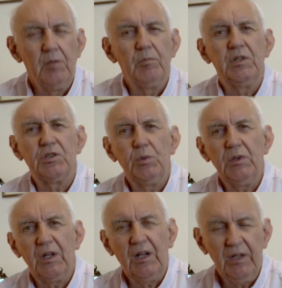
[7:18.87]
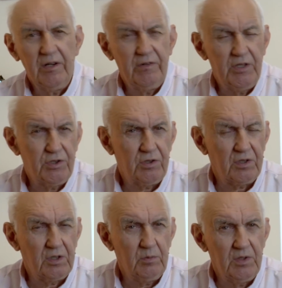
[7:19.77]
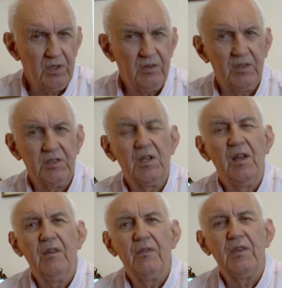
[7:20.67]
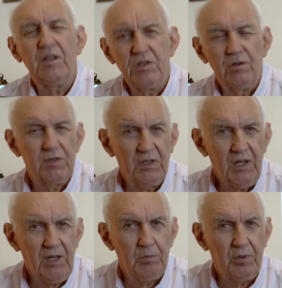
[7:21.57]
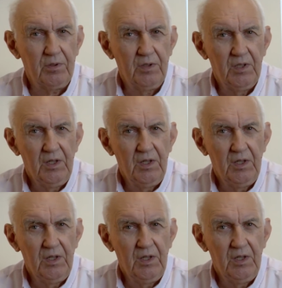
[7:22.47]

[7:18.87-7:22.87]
But it's quite clear in this document that that's not going to happen.